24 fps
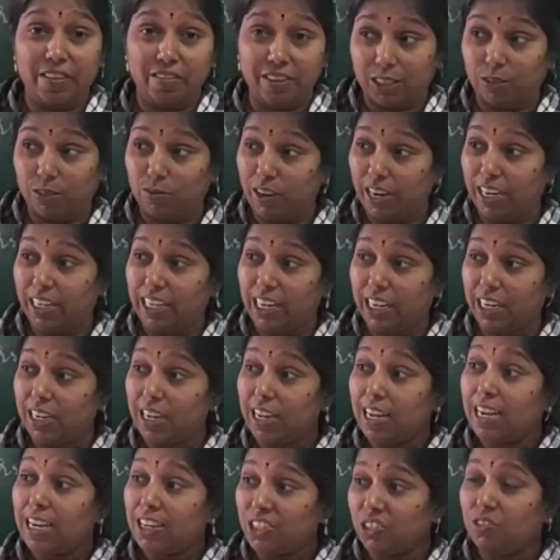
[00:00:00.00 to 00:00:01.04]
was
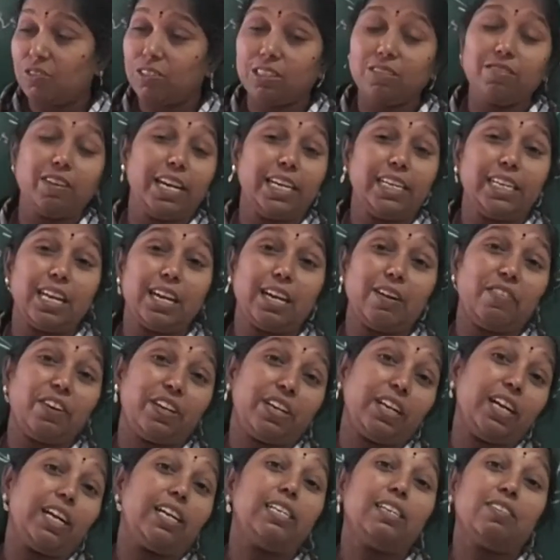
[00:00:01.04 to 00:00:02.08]
waiting. She was waiting for
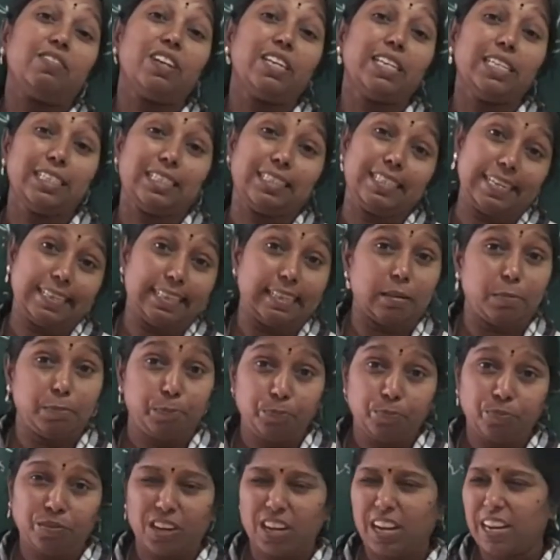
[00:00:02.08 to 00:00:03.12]
his
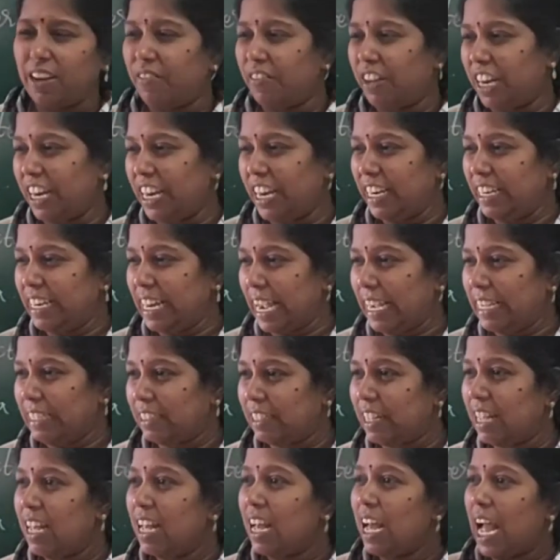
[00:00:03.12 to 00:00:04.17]
death. And when he
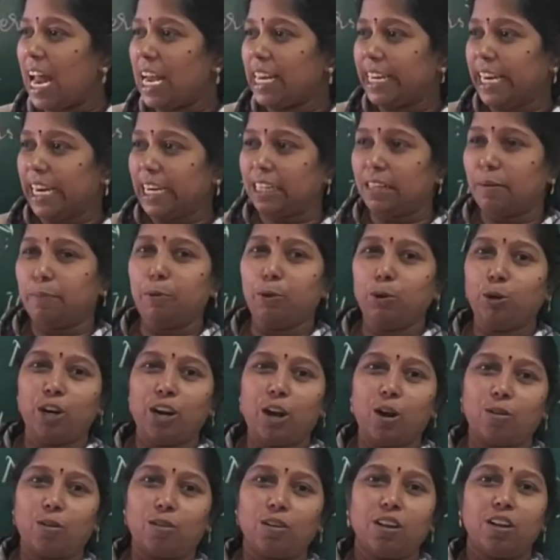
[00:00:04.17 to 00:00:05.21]
dies, I'll get the bureau
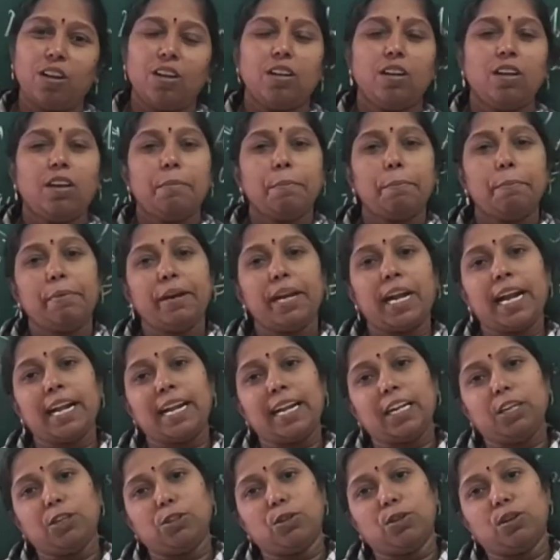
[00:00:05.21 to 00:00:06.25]
down.
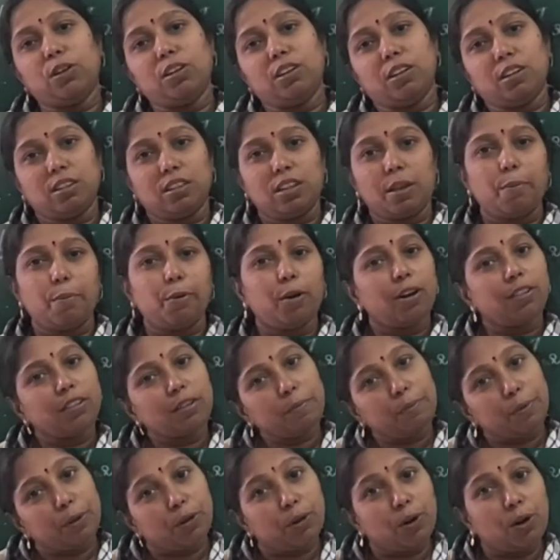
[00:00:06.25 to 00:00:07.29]
Immediately, they brought
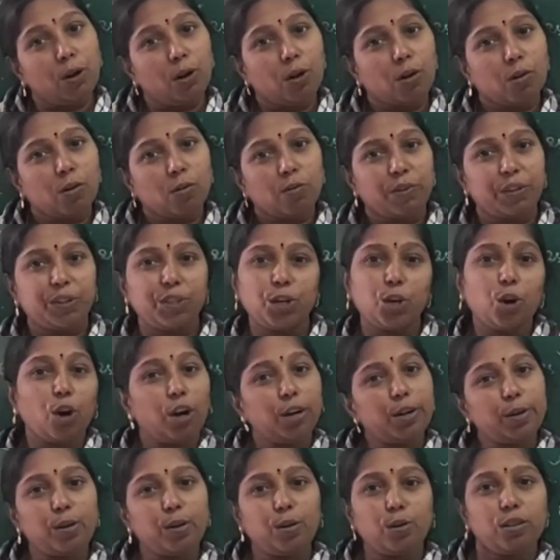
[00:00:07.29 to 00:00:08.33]
the bureau. When they
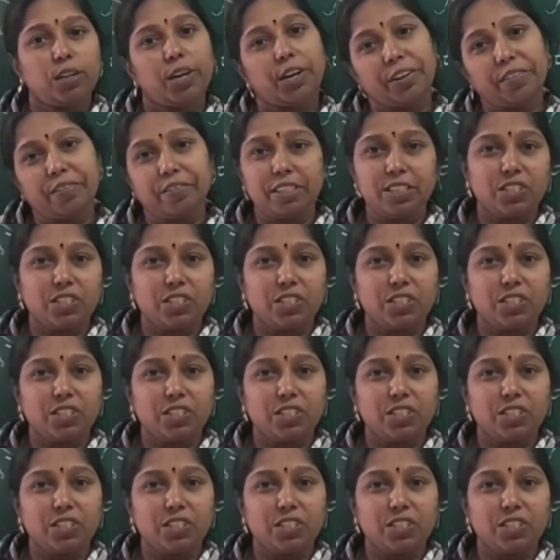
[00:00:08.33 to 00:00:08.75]
got to know that he